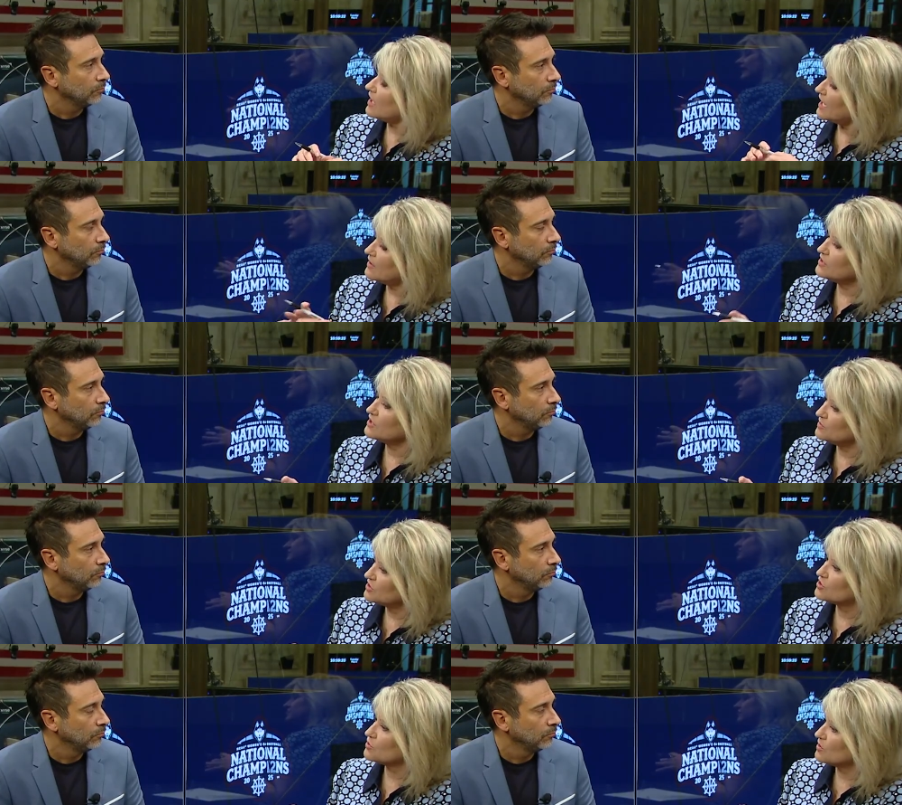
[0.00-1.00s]
Speaker 1: How do you
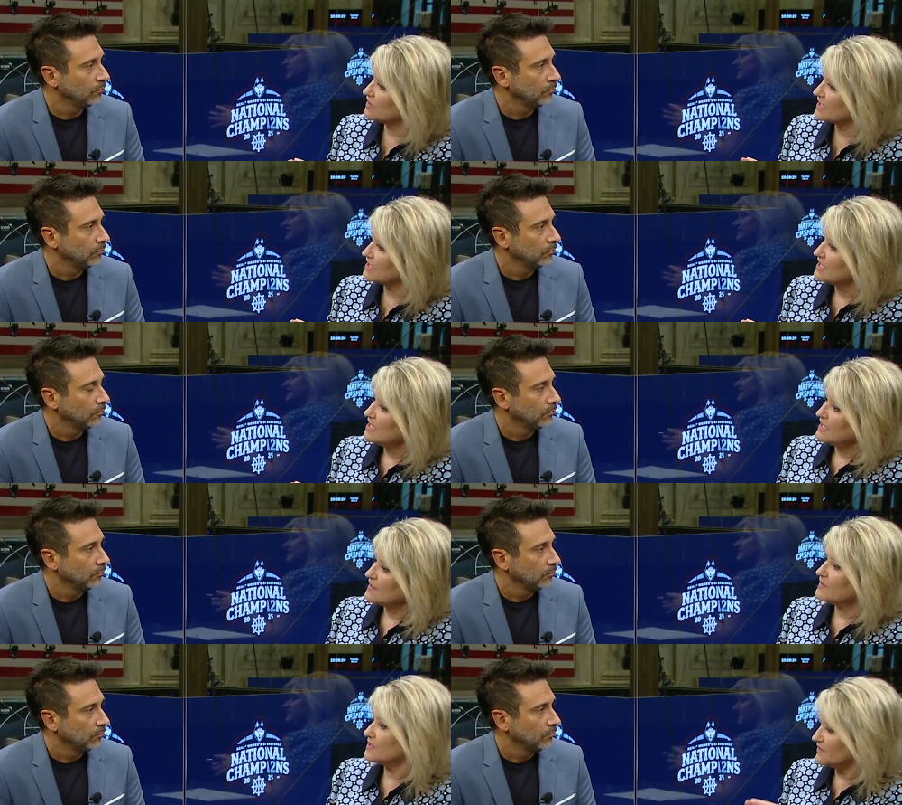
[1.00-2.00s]
ensure that
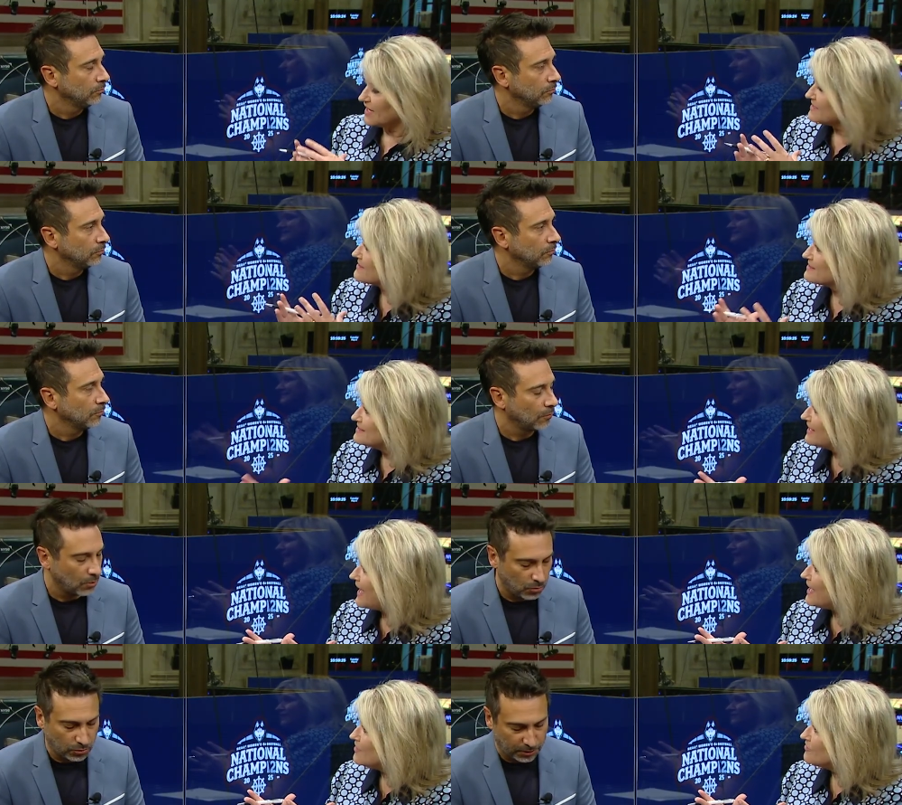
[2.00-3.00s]
the device is
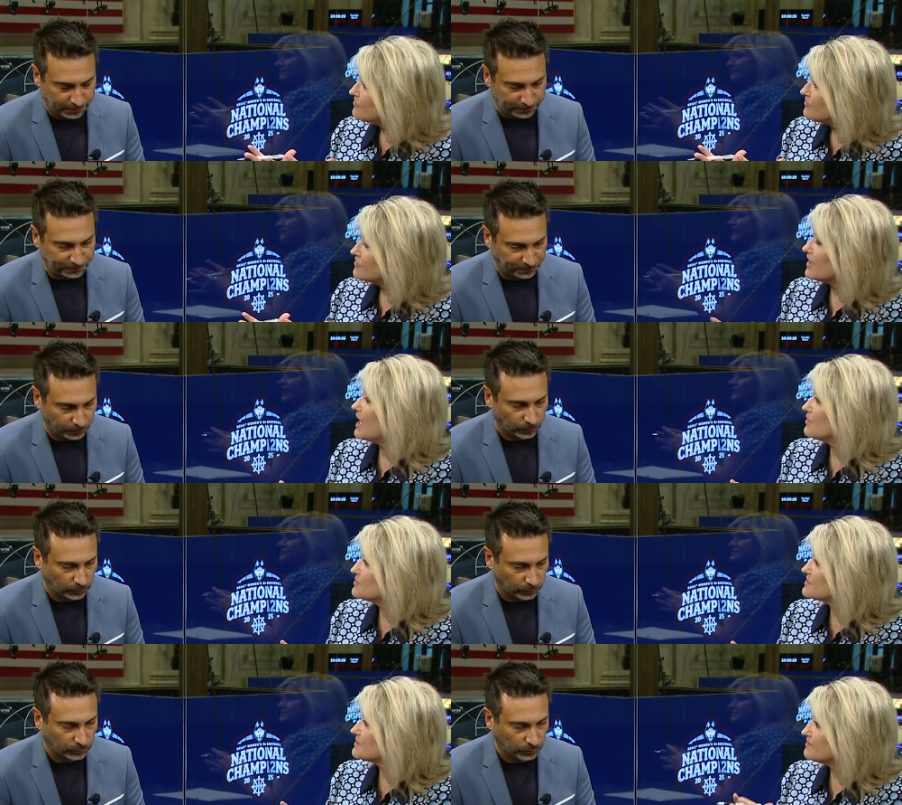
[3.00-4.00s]
safe?
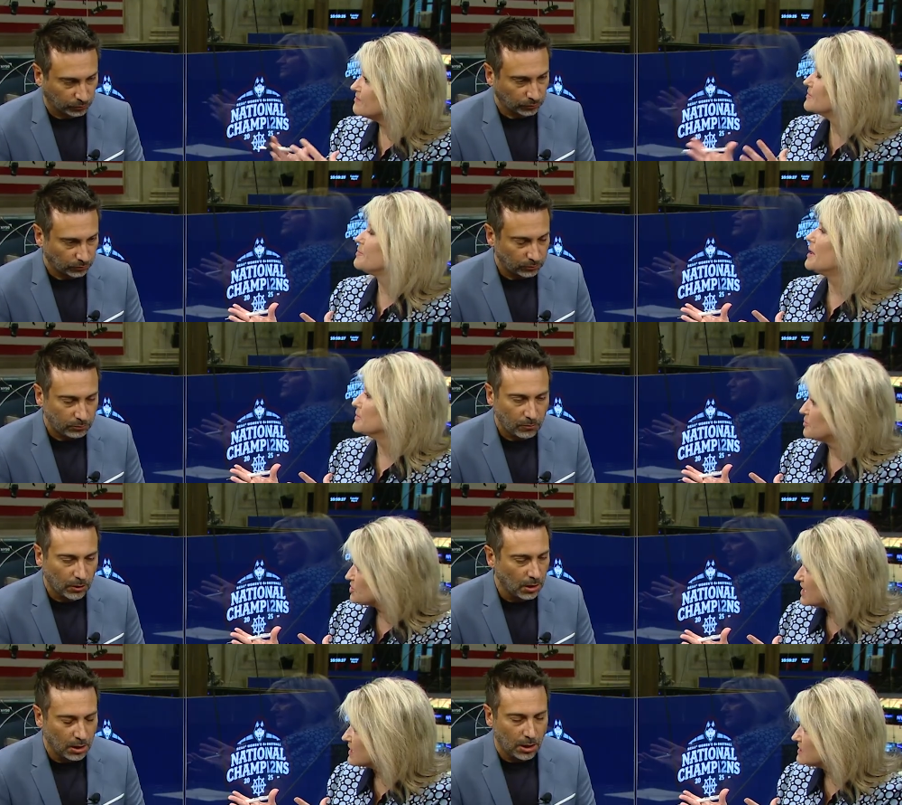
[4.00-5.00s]
How's the public
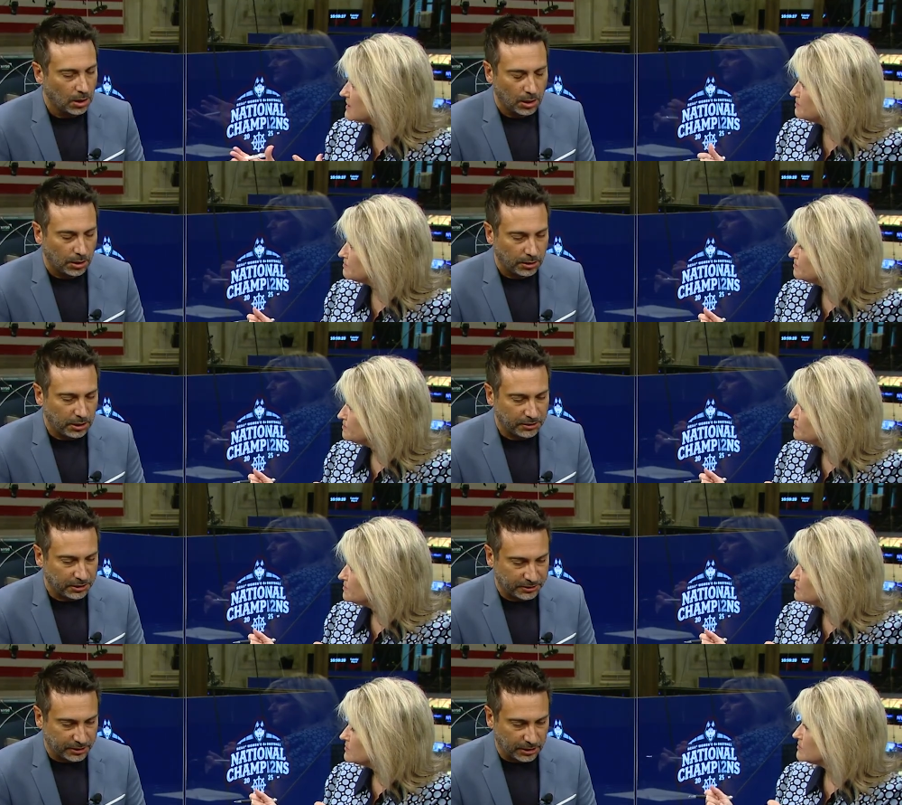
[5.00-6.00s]
protected?
Speaker 2: This
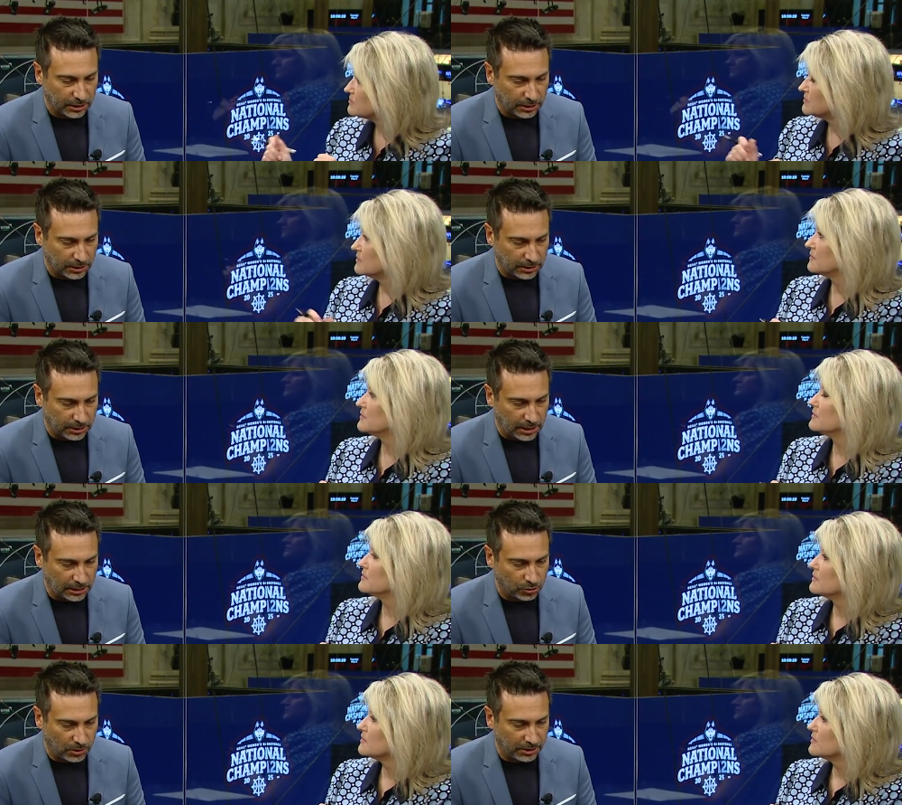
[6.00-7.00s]
is uh, uh,
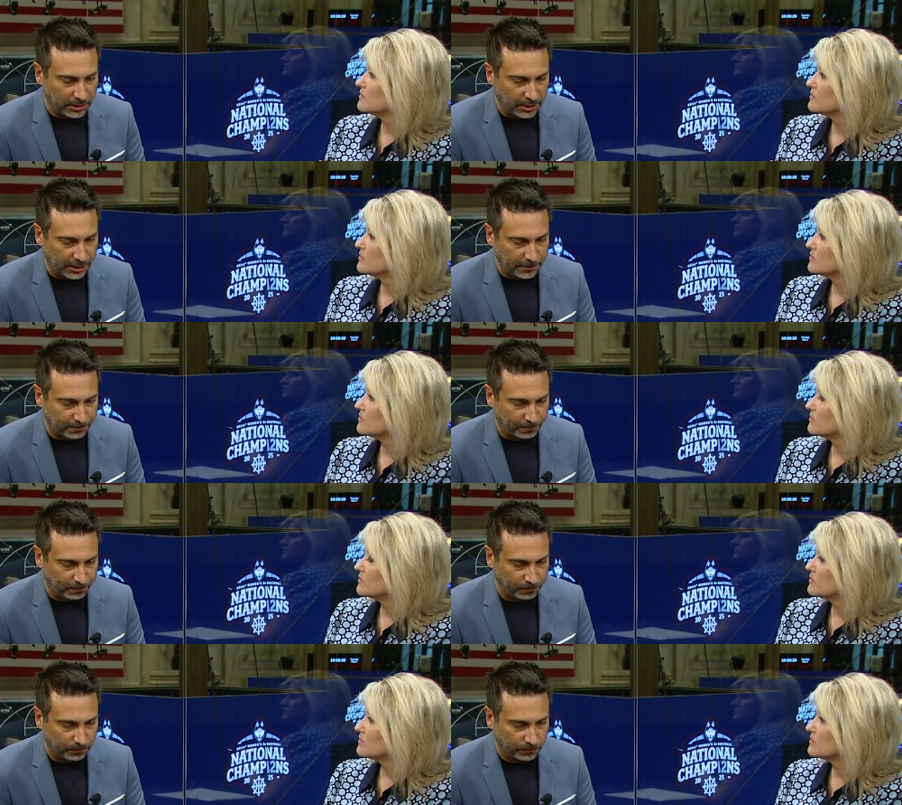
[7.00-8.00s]
actually the
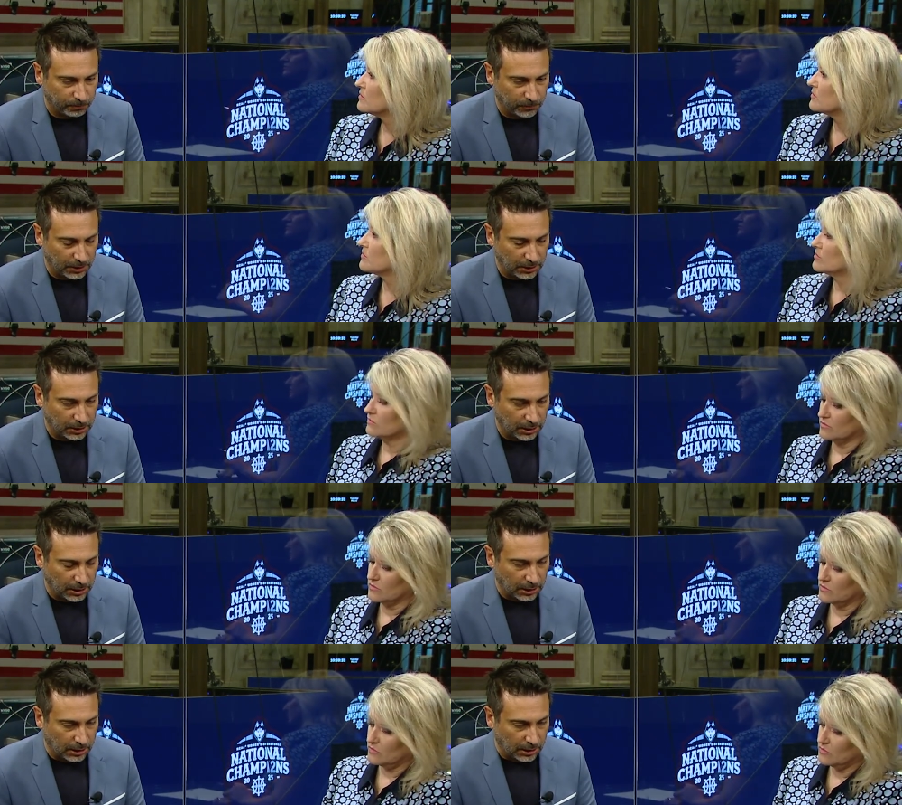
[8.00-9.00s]
the
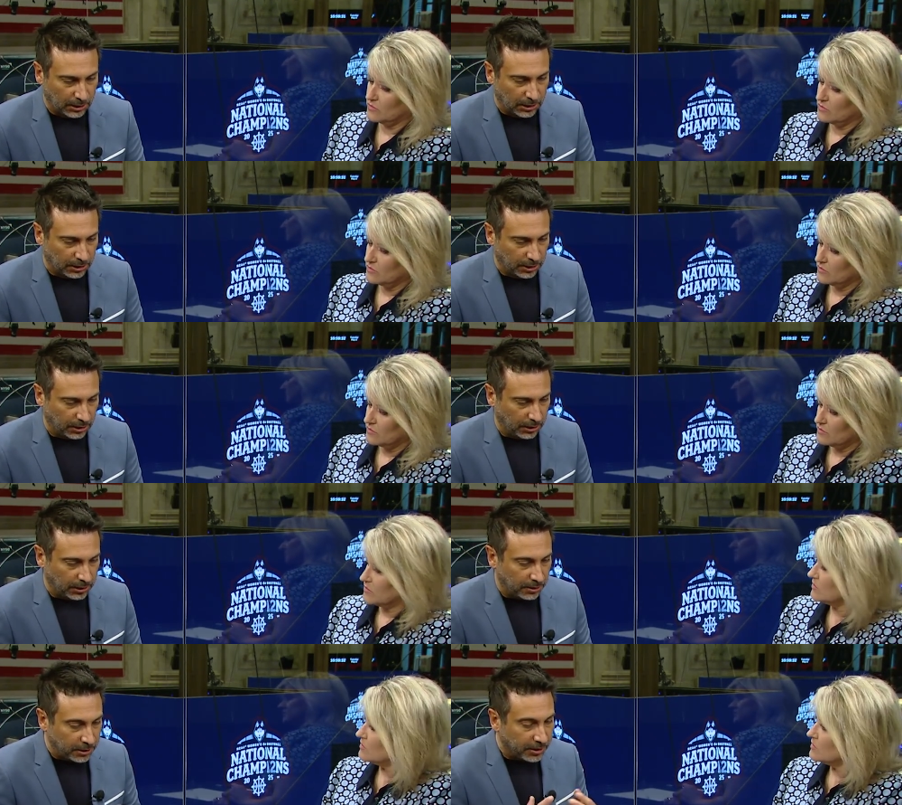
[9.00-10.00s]

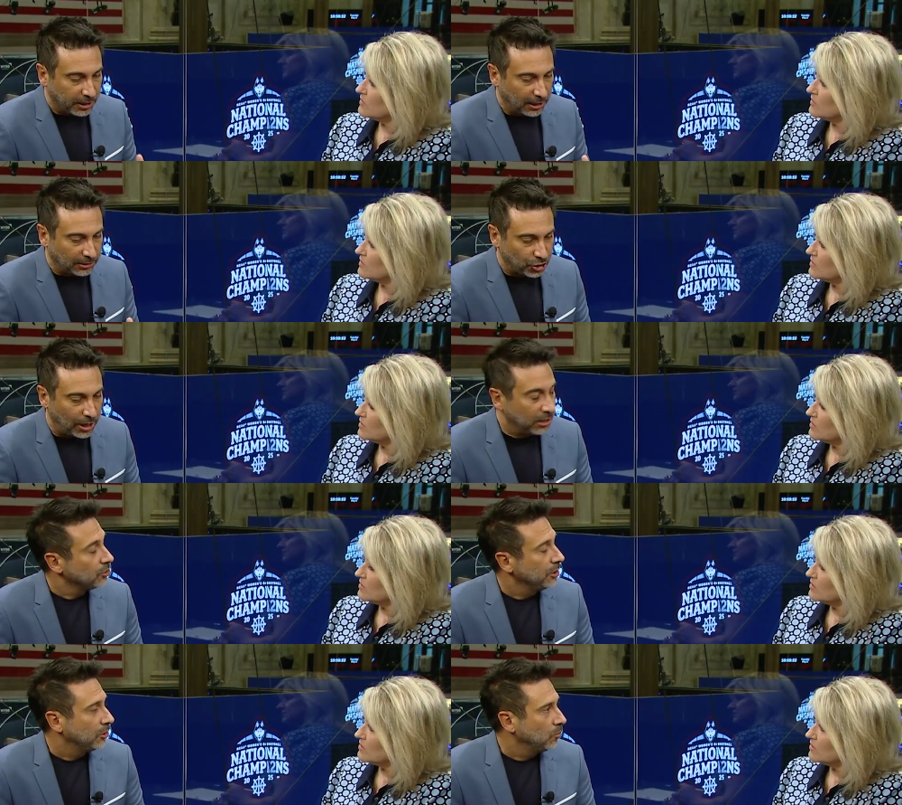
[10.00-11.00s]
the, the, real
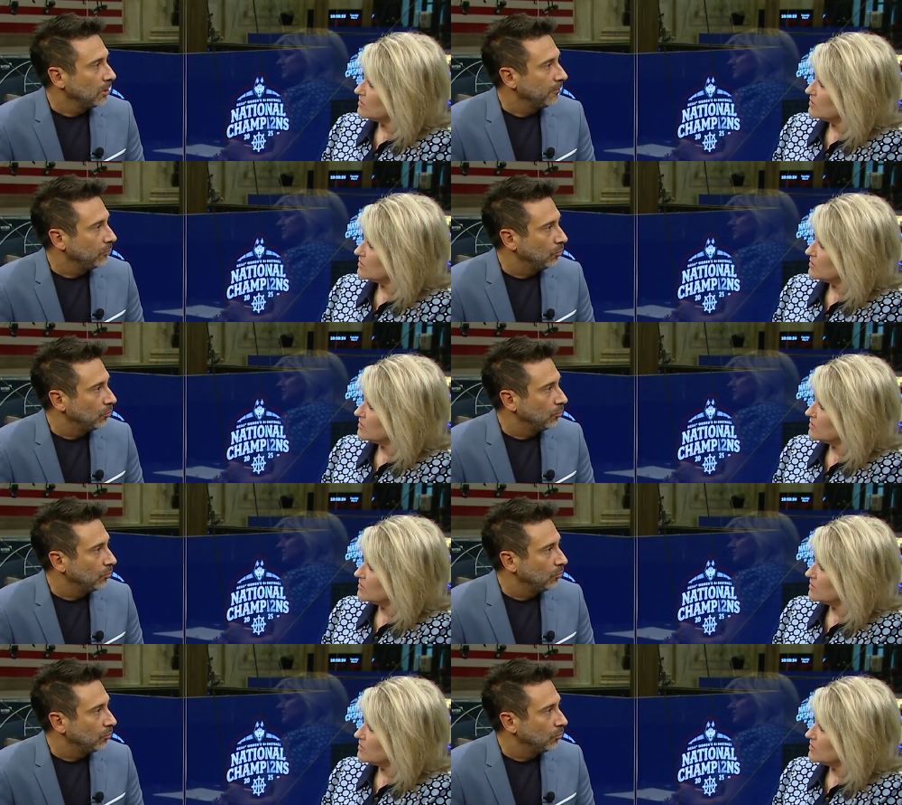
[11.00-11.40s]
challenge that we have